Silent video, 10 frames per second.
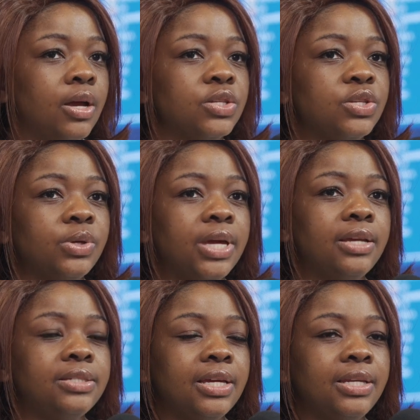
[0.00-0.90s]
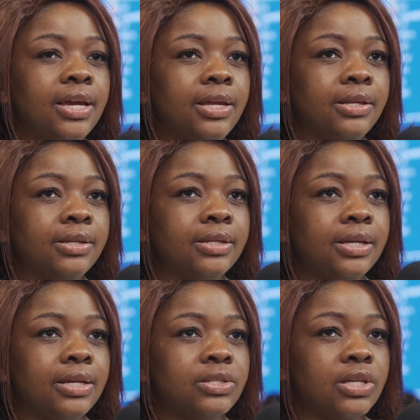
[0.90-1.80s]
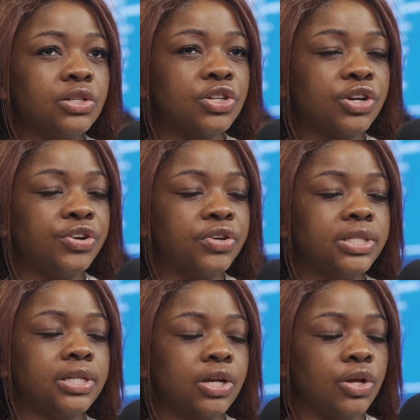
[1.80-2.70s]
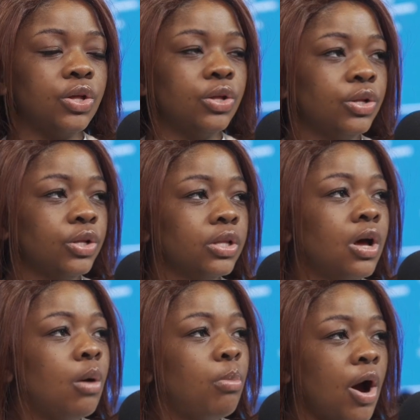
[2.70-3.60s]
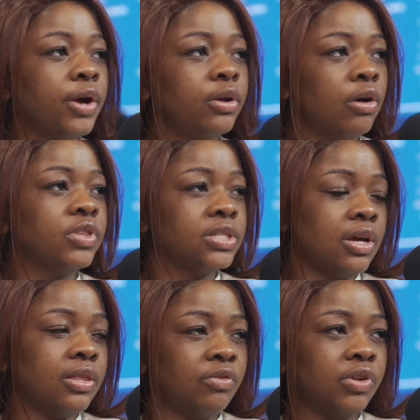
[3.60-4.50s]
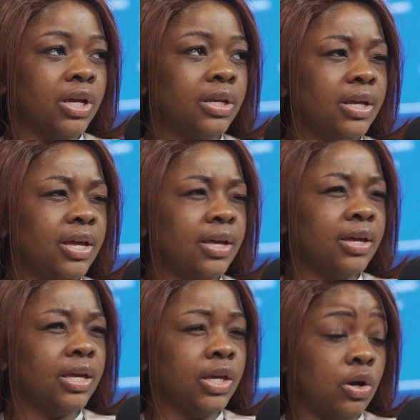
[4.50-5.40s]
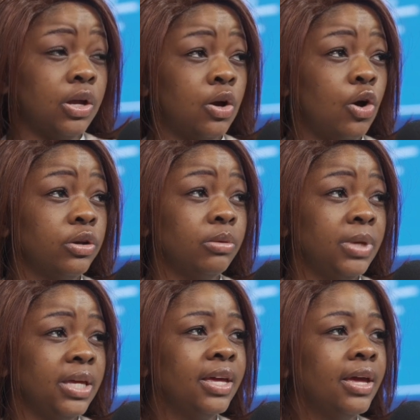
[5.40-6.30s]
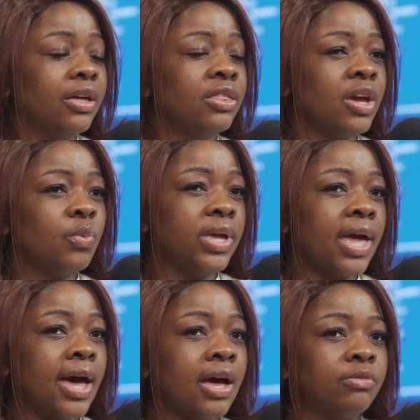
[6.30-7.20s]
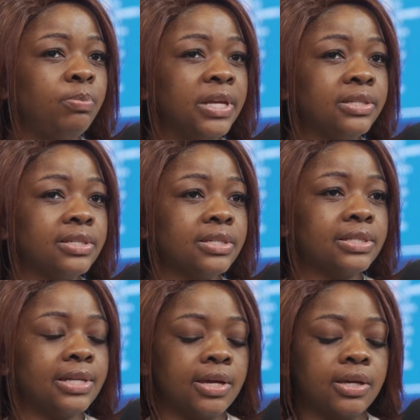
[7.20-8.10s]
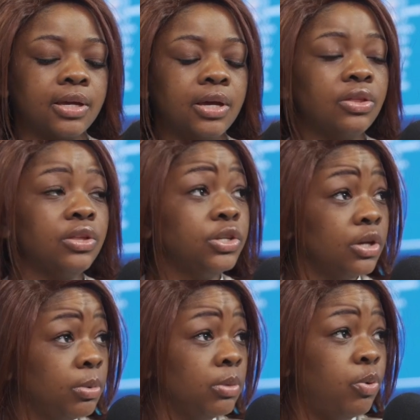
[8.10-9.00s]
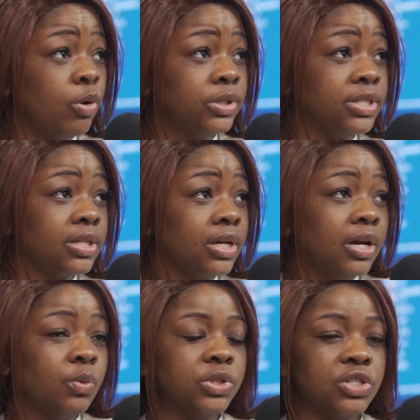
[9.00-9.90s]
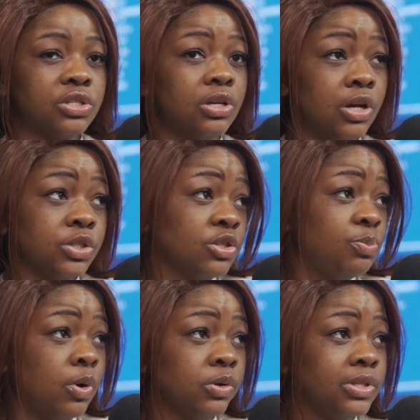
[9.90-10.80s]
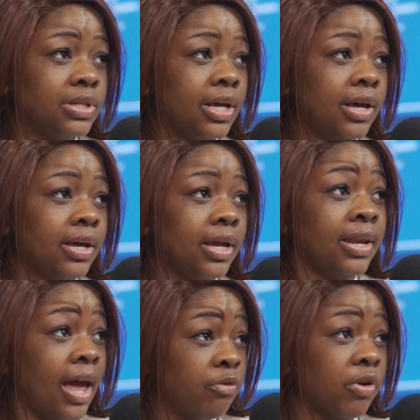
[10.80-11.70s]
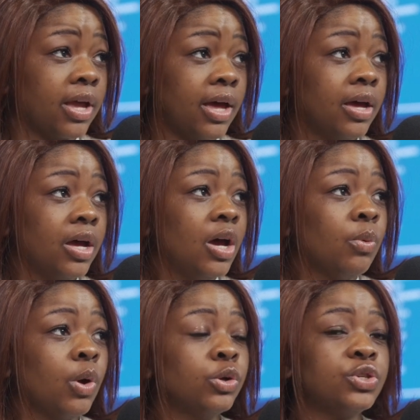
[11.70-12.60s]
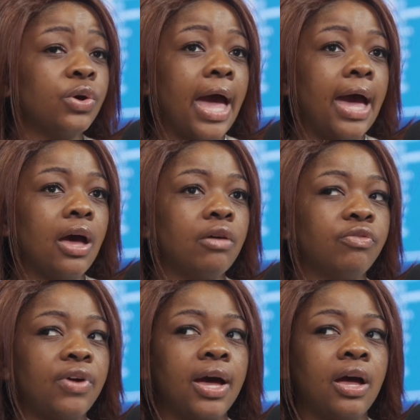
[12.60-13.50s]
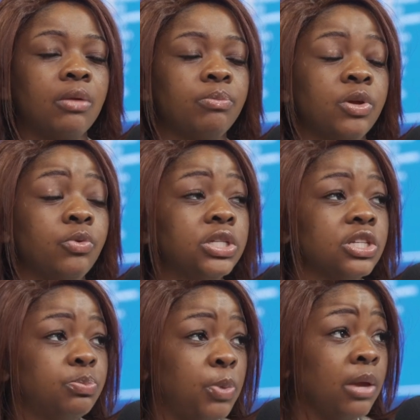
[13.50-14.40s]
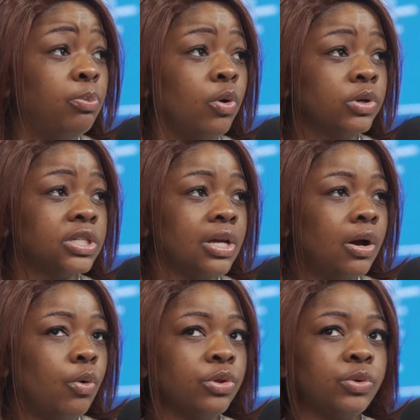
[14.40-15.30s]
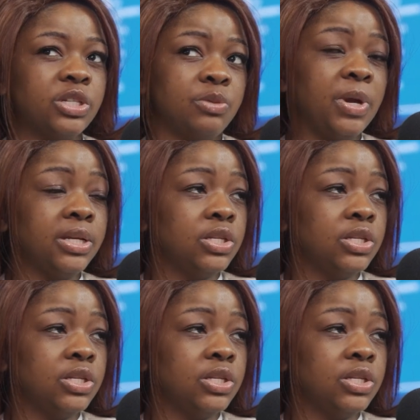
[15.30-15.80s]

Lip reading: So KZN is such a critical part of the South African economy. There we have places like the Durban port, which is the largest port in Africa. We also have the richest bay port, or the richest bay